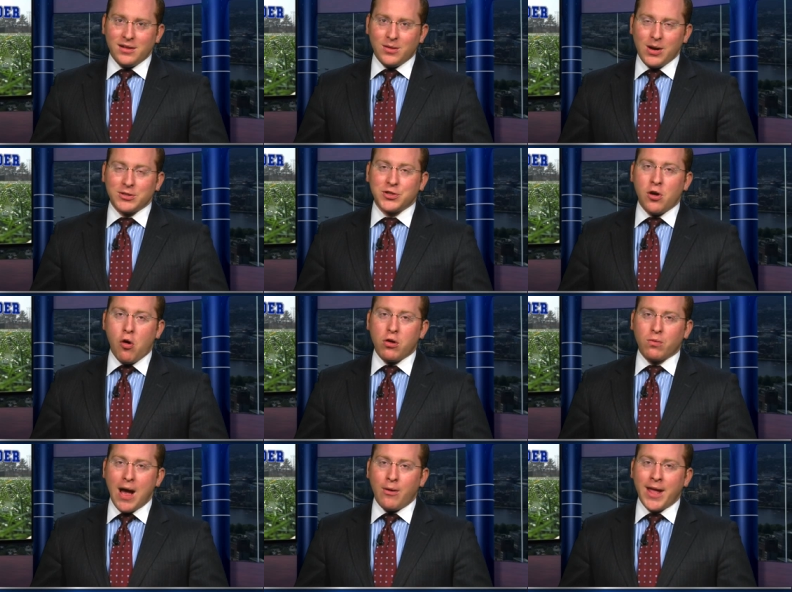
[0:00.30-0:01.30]
Well, it's
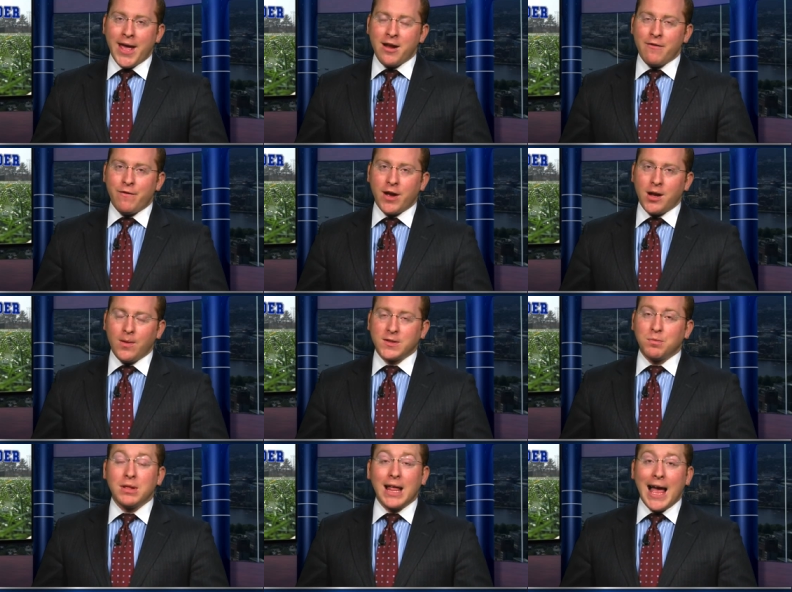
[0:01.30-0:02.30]
known around NFL
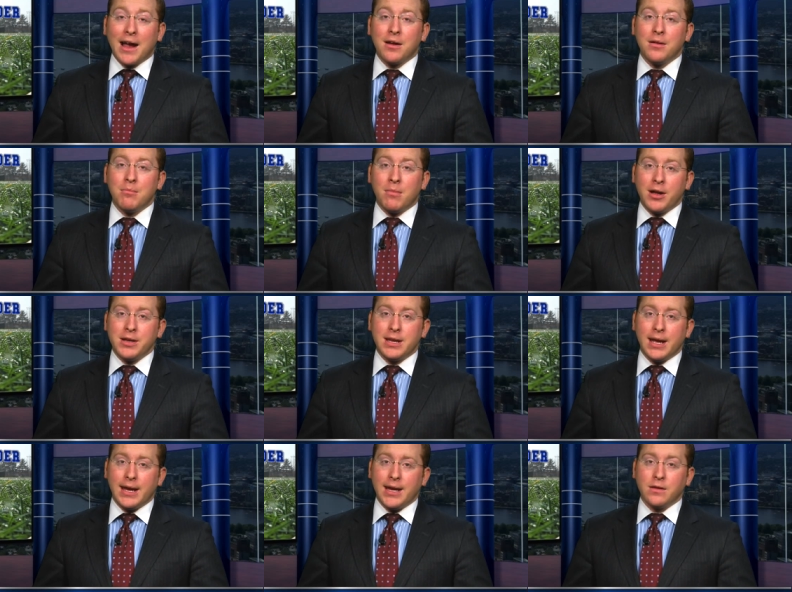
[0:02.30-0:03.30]
as Black
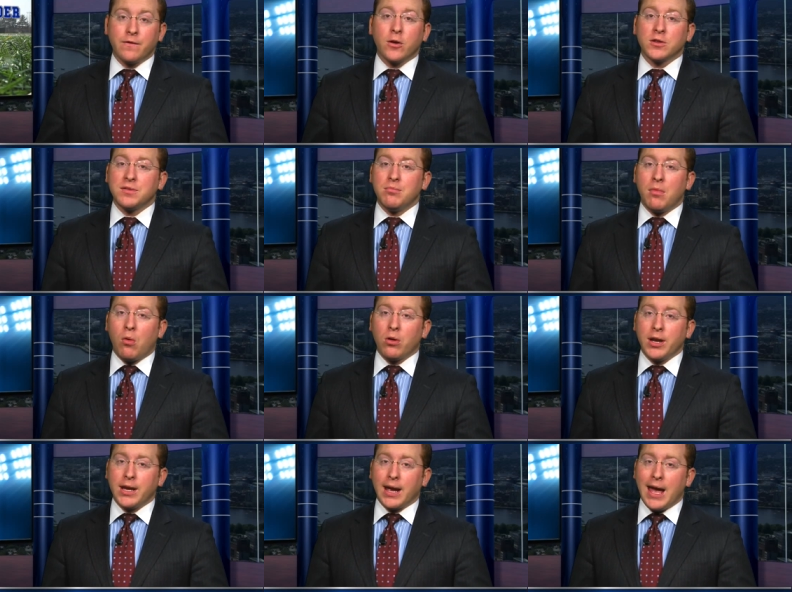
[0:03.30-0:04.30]
Monday, the first
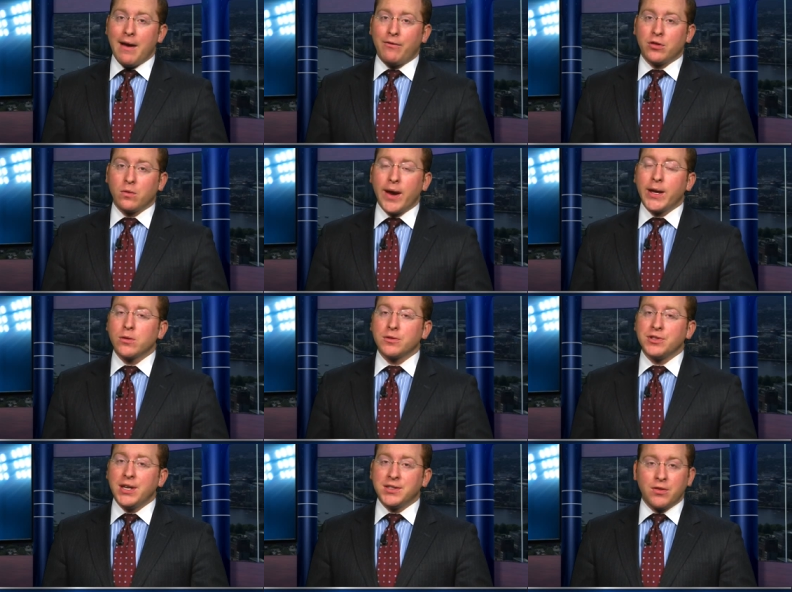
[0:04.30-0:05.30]
morning after the regular
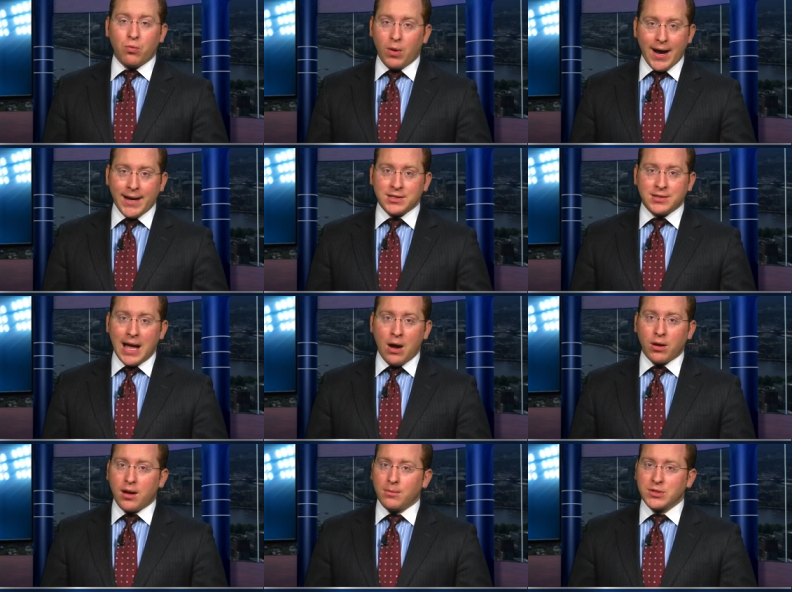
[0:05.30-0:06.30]
season winds
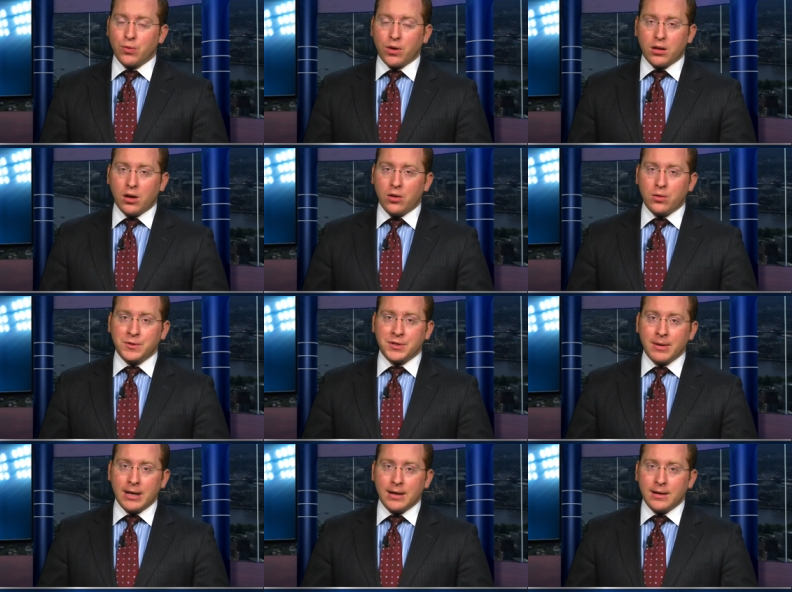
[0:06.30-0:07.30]
down and comes to a close.
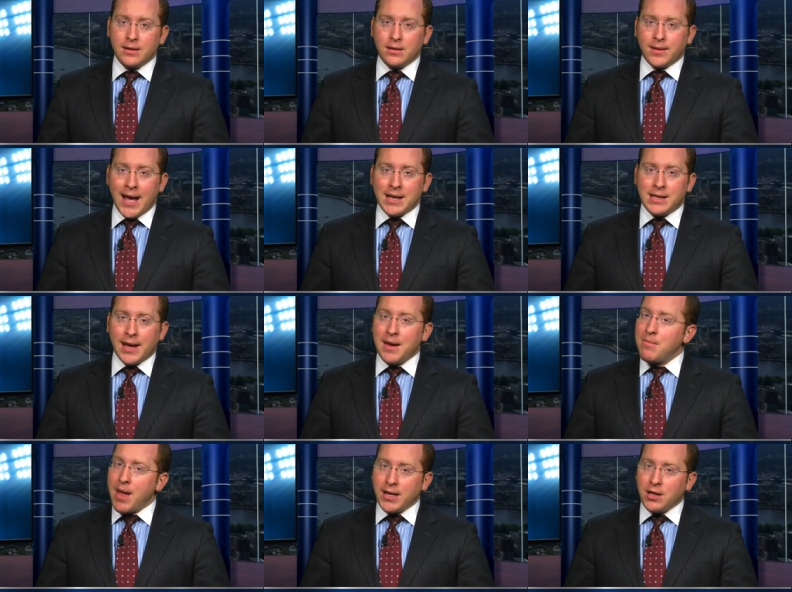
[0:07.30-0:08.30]
That
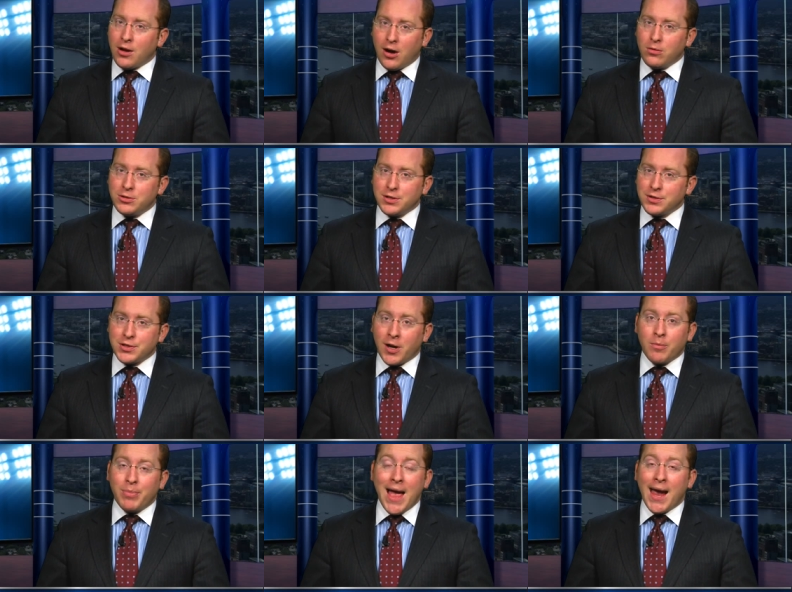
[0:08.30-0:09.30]
day, many coaches
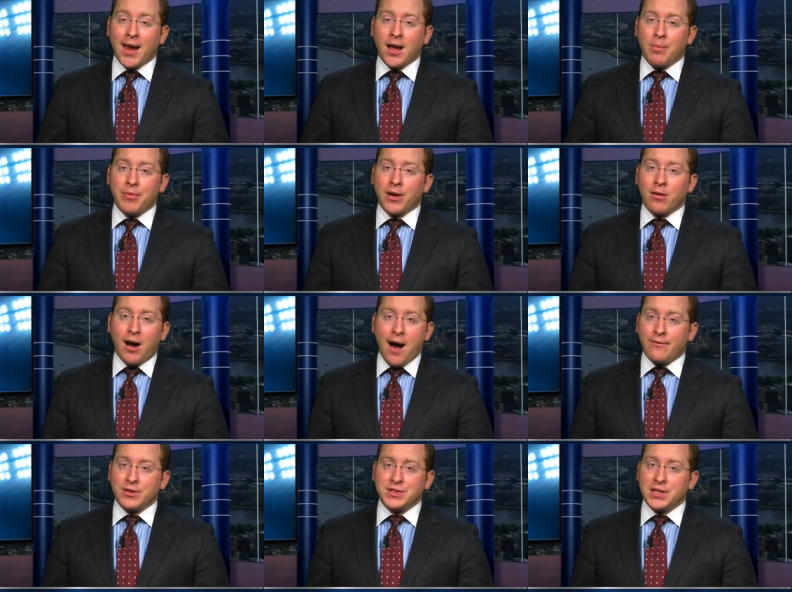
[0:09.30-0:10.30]
start packing up their
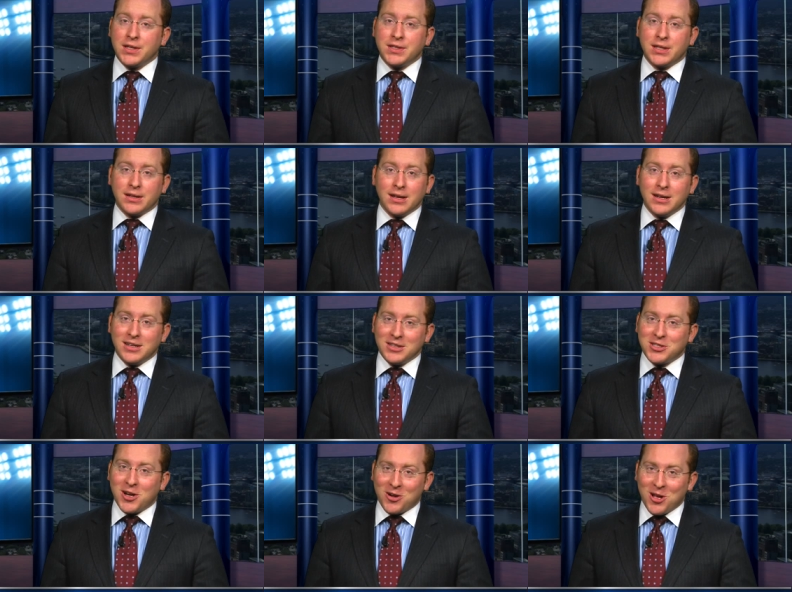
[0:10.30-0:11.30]
offices and
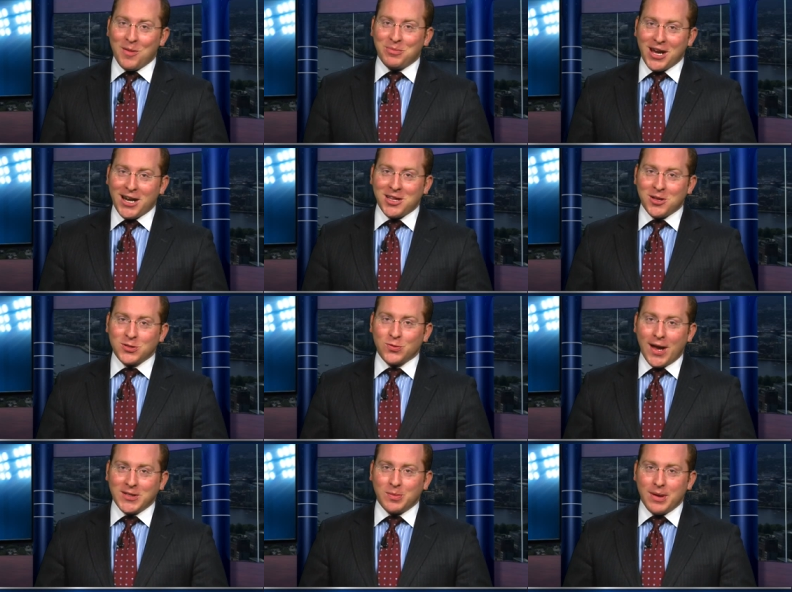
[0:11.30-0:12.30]
start updating those
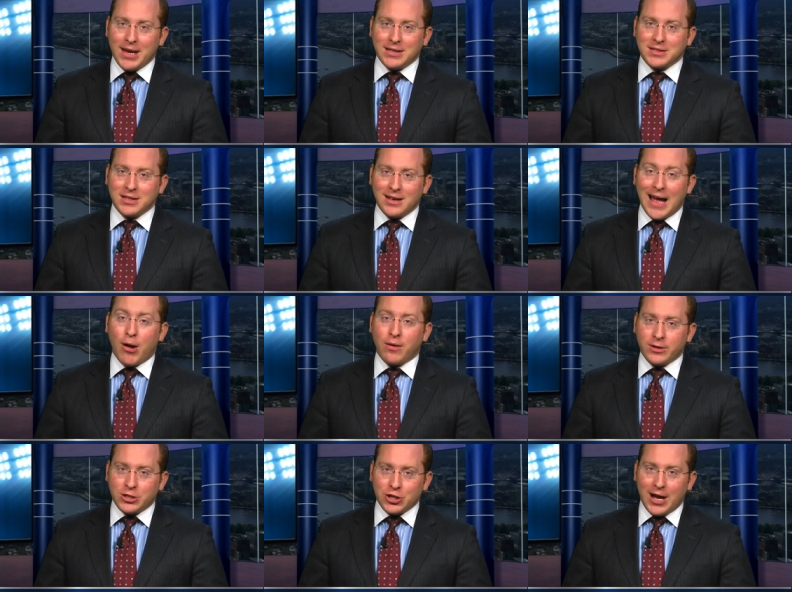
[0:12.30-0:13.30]
resumes out
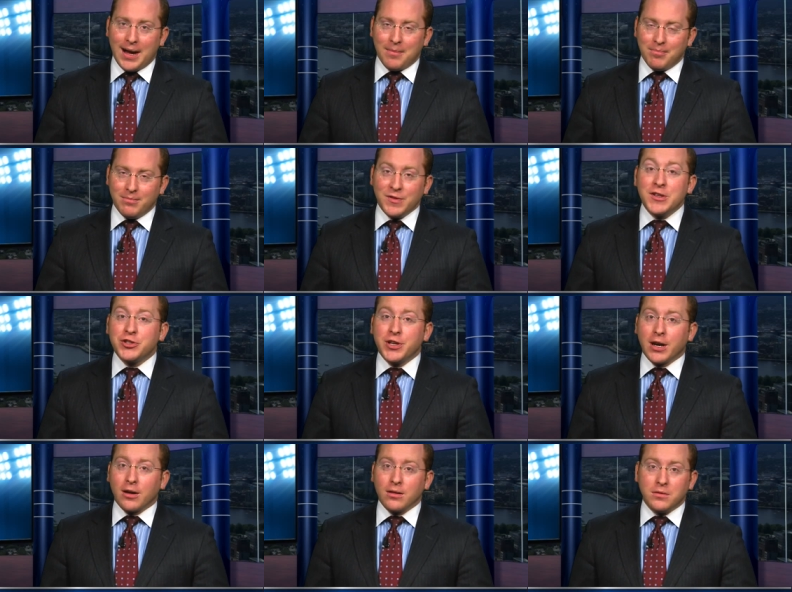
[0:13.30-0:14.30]
of a job. This
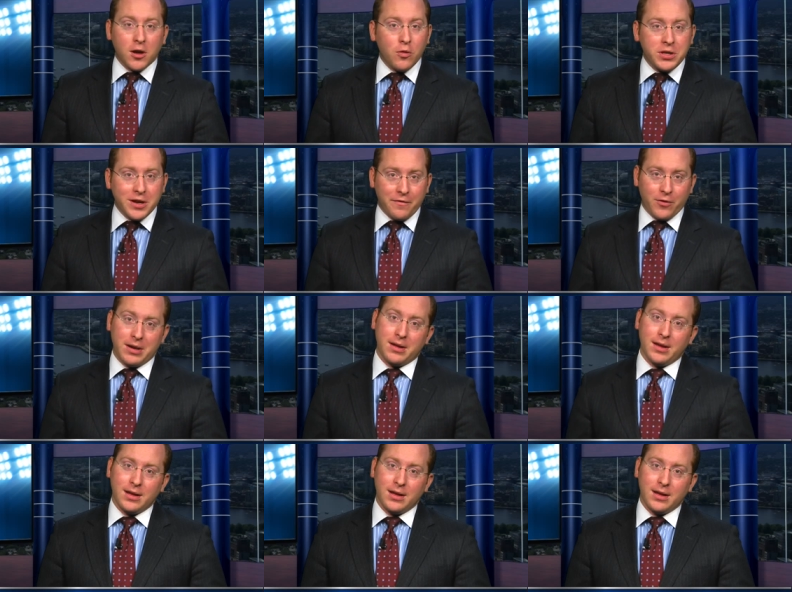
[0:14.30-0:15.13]
year, no different.